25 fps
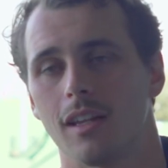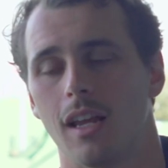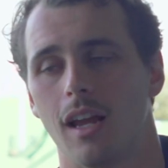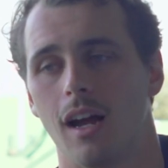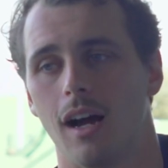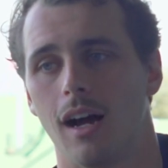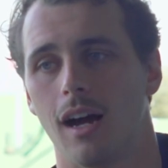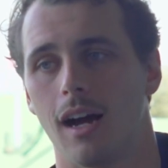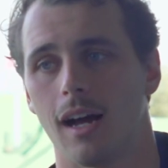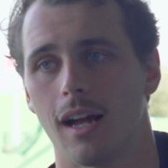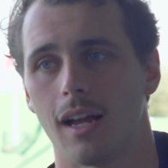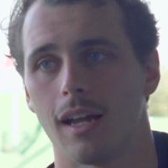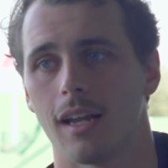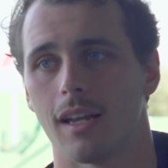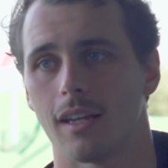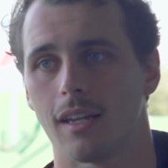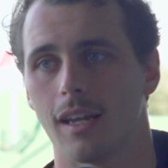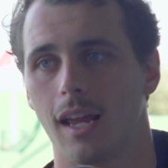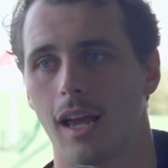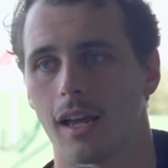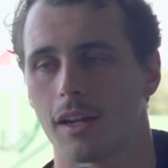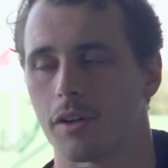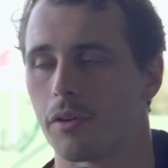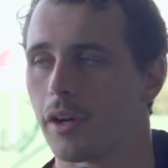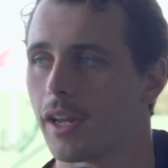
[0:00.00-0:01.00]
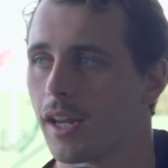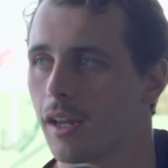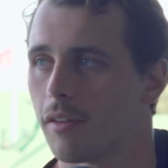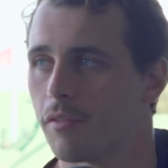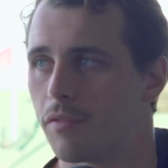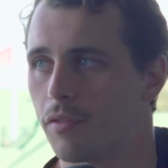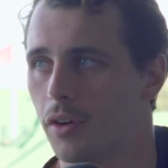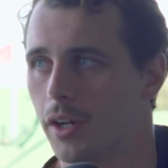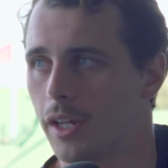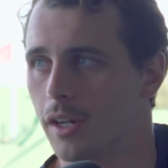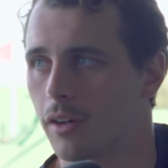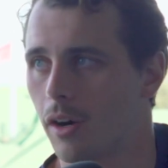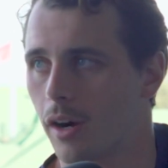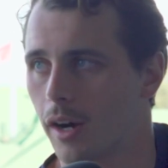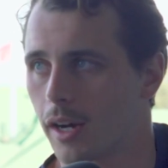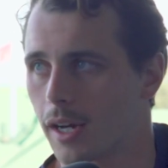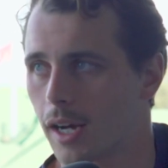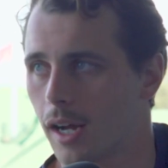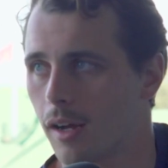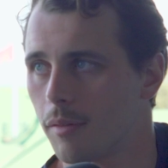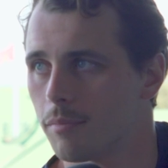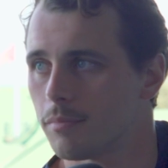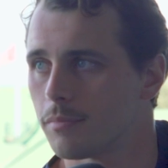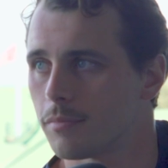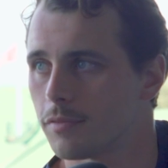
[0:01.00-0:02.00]
Cricket and footy growing
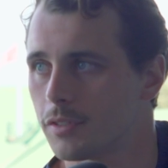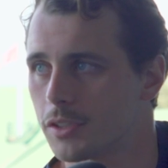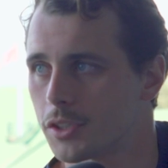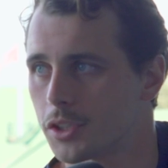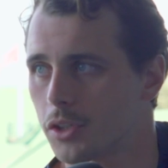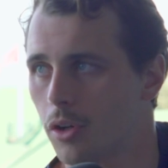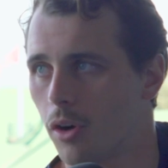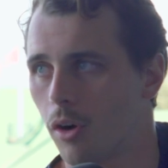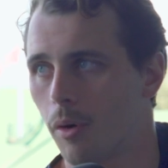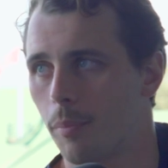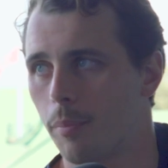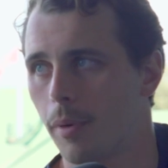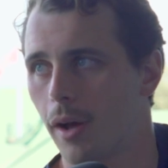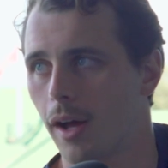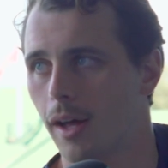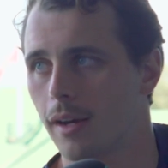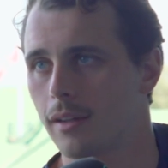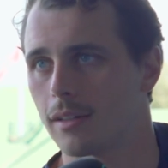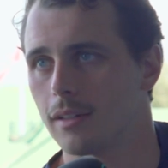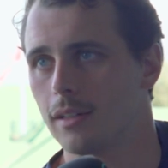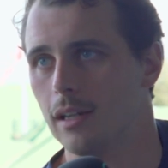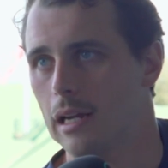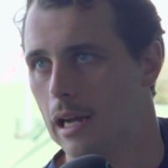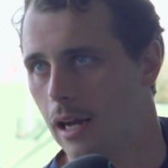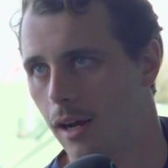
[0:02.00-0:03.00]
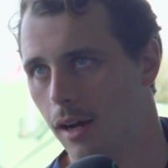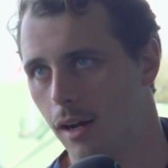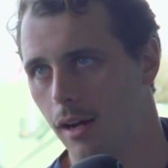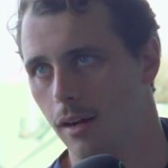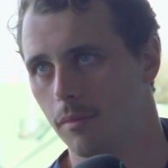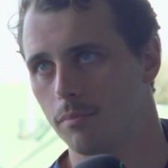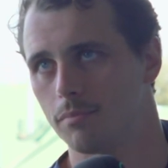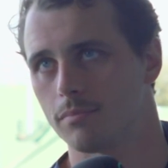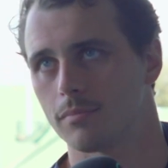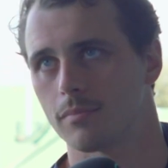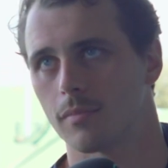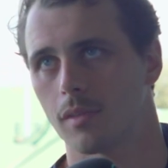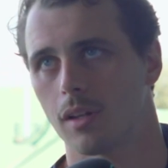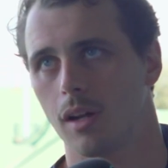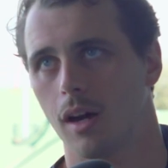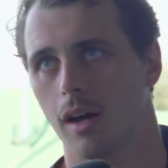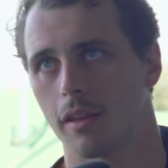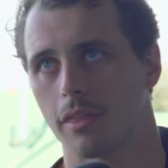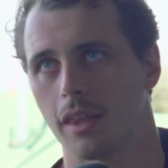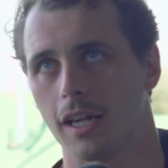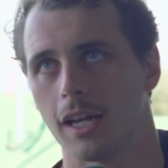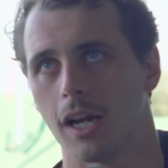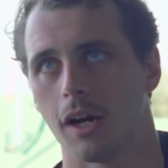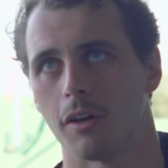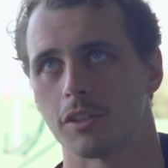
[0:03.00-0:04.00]
up, for sure, but I
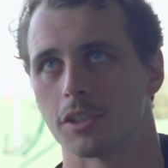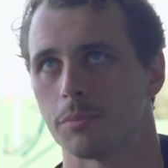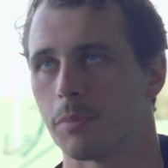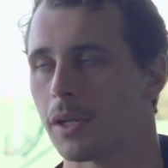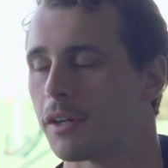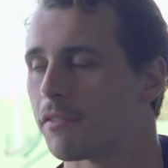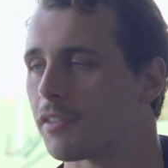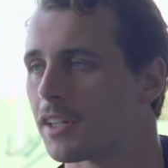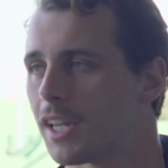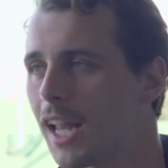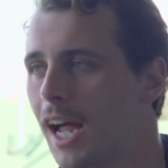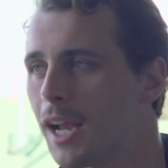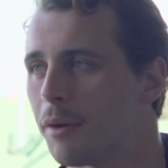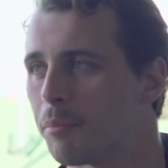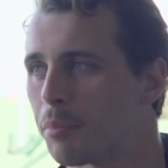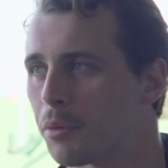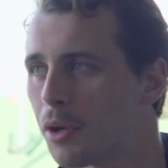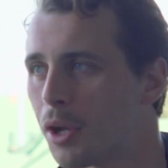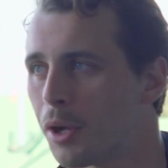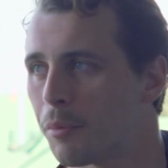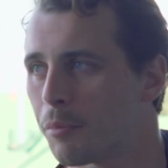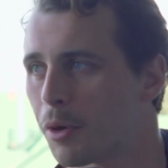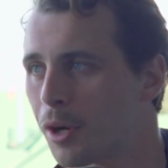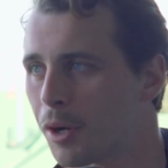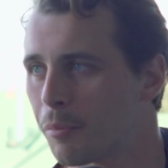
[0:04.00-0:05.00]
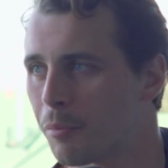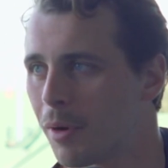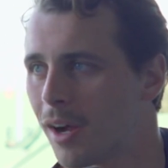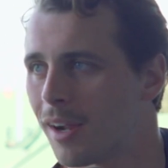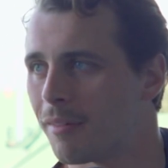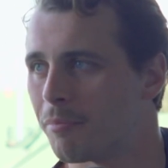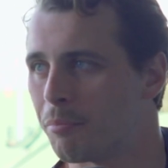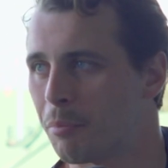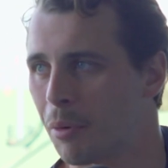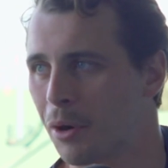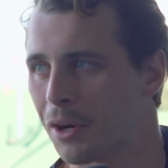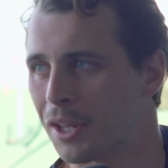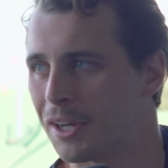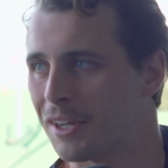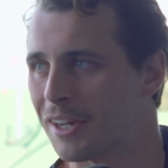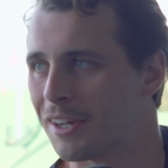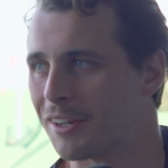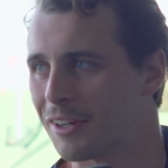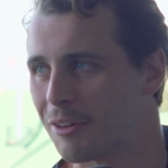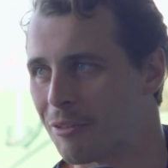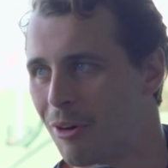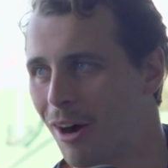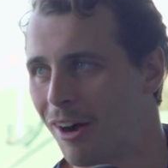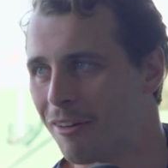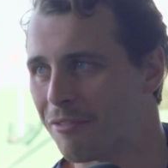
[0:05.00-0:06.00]
think I was a bit of a late bloomer and my body
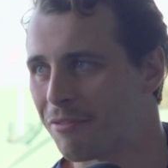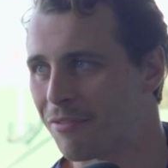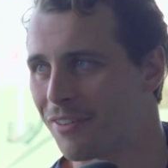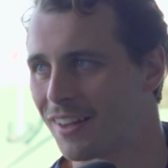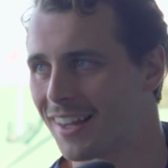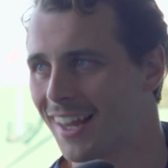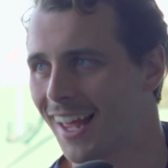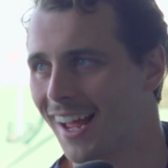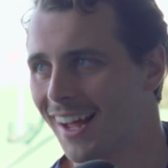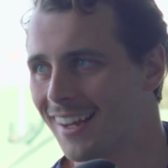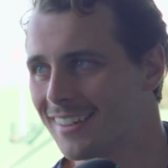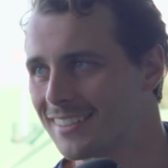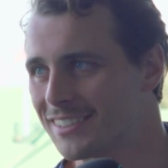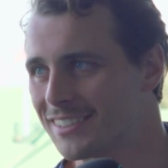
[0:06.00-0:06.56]
didn't quite fill out